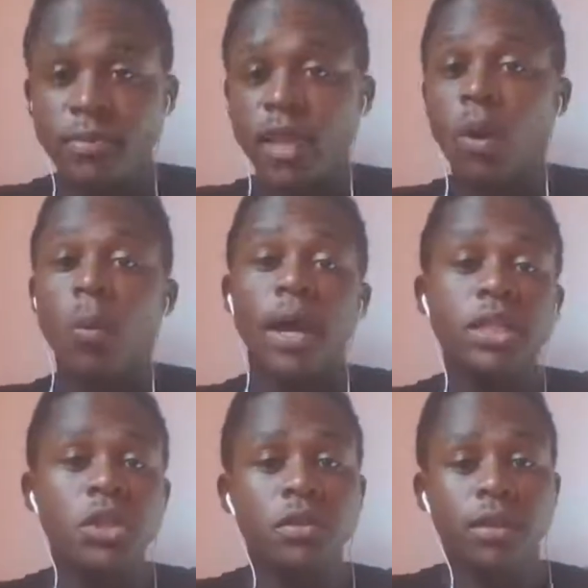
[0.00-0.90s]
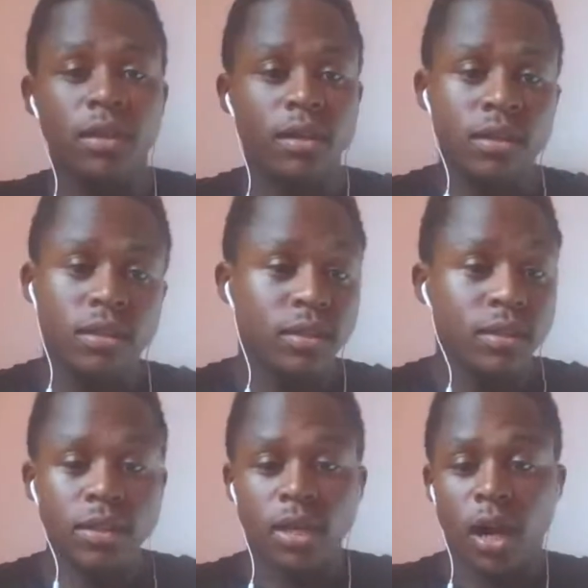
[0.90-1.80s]
What do you think?
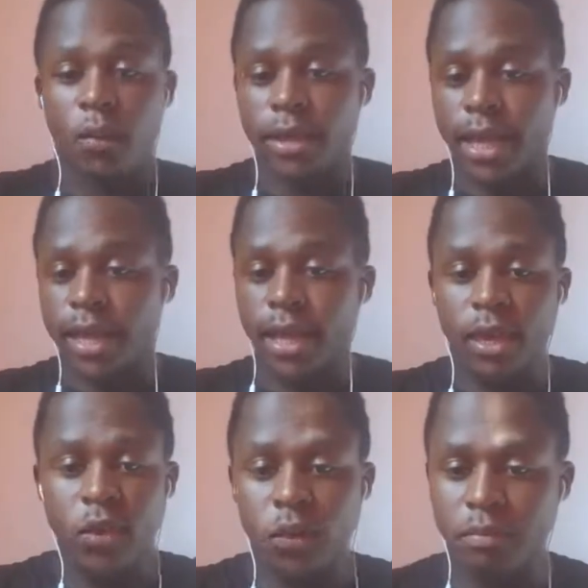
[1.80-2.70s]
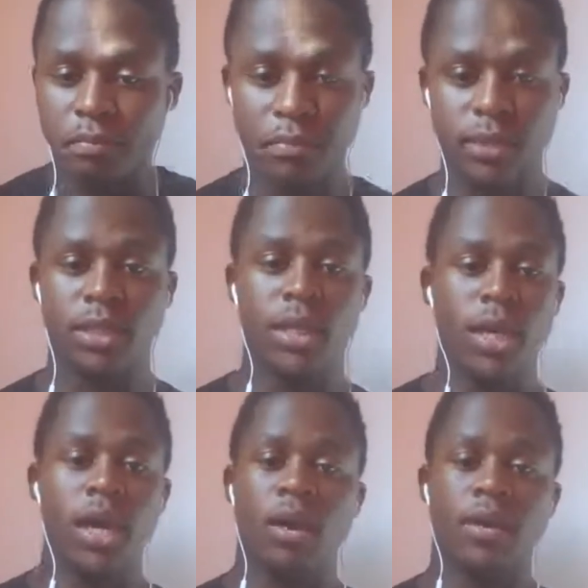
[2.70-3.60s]
I want to hear you.
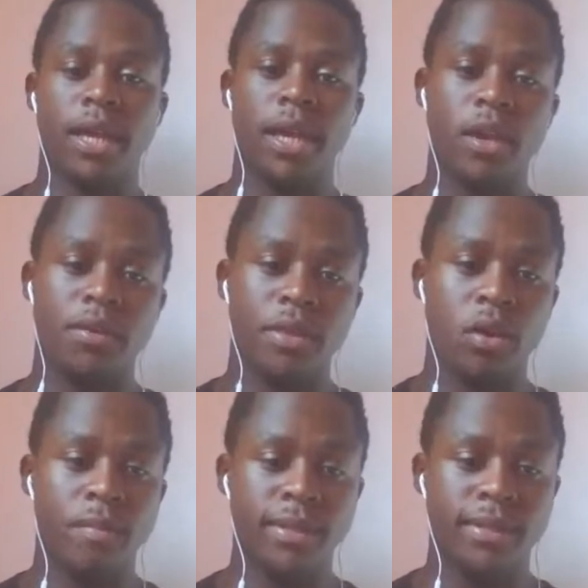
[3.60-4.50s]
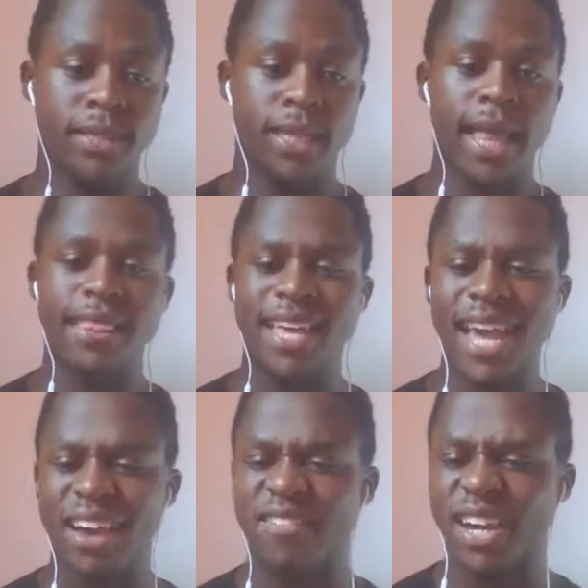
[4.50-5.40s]
I want to hear you in the comment section. I think
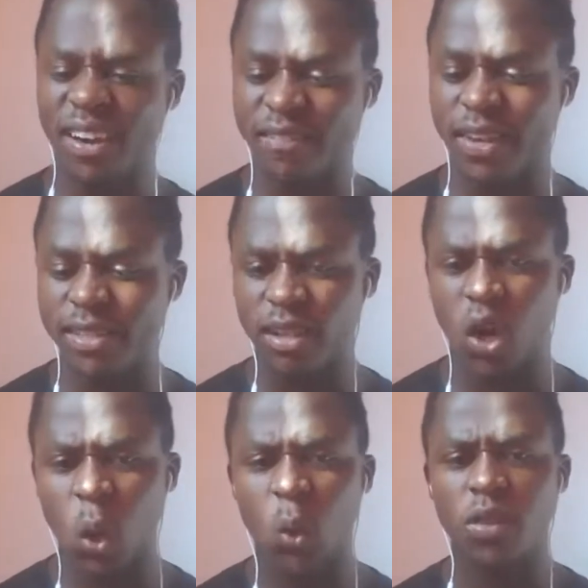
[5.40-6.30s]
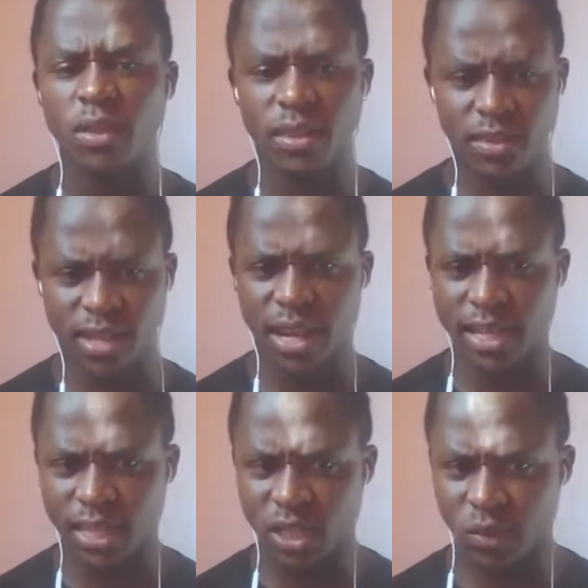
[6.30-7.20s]
I've covered all the things that I
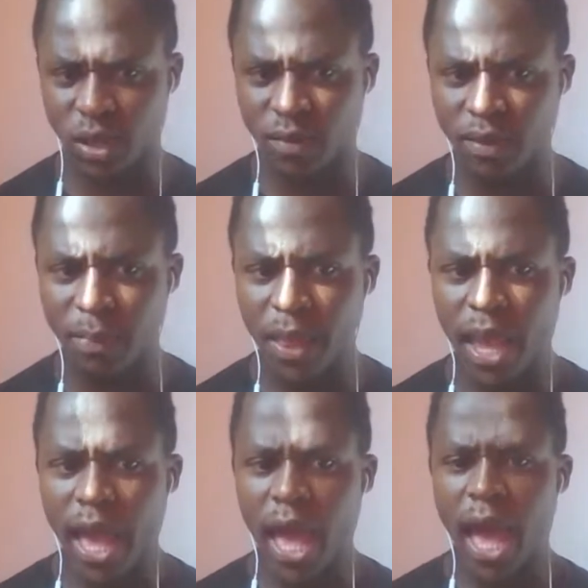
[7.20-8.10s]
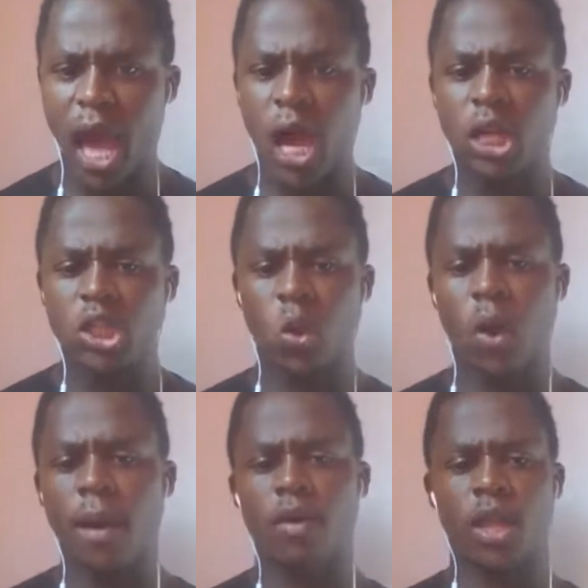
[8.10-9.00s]
needed to cover. So
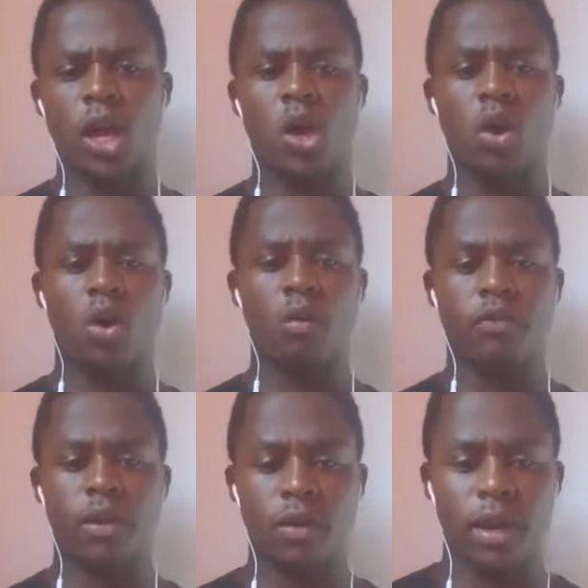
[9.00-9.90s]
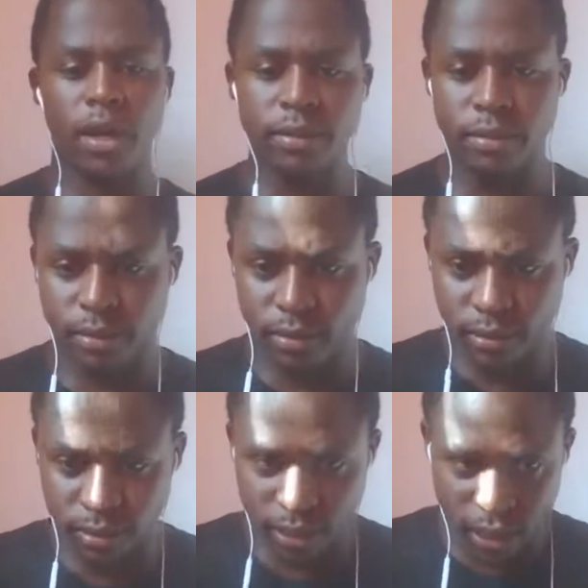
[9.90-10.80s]
I'm gonna go off now,
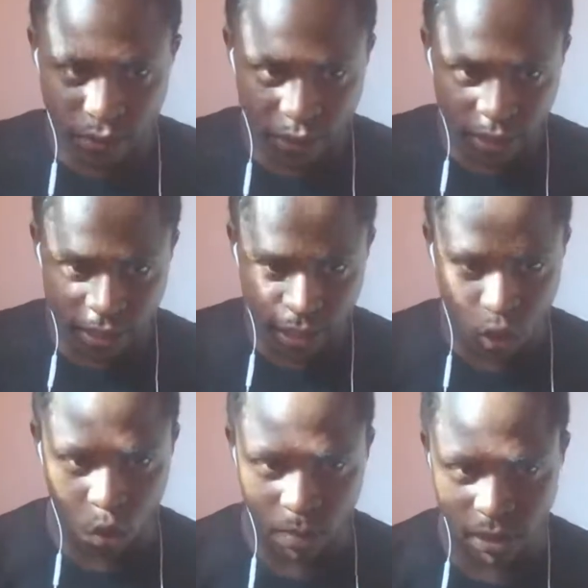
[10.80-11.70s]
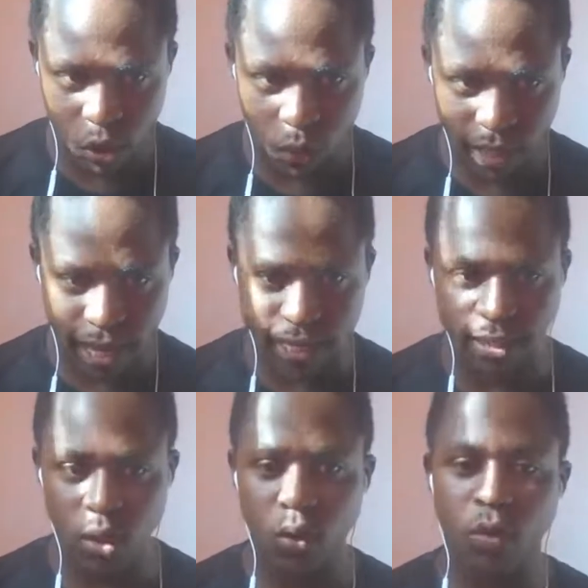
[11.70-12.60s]
guys. If there's any comments you wanna ask
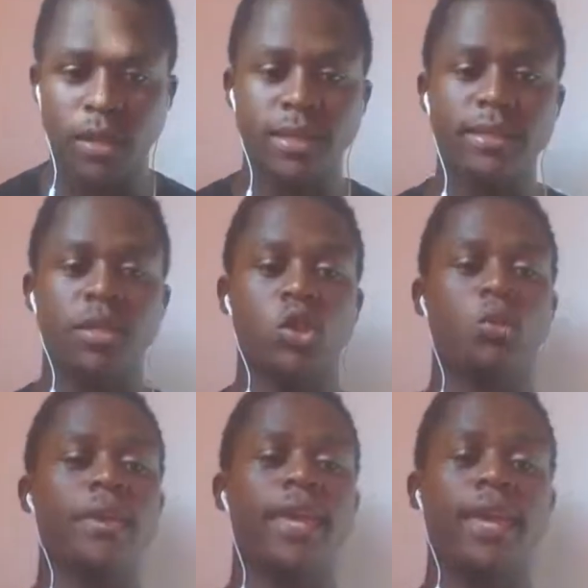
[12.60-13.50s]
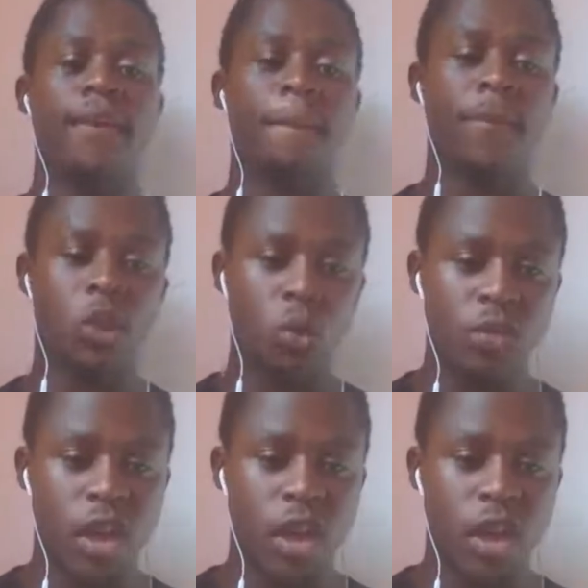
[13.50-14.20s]
or you wanna say to me, do that